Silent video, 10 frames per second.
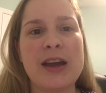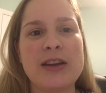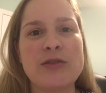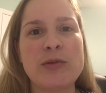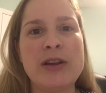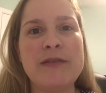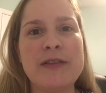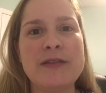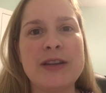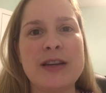In
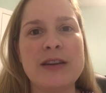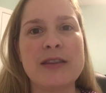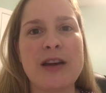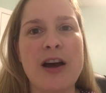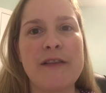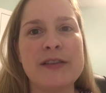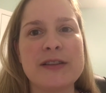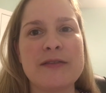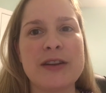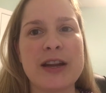2015, the
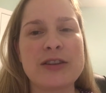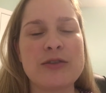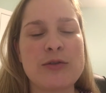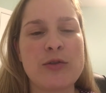Office of the National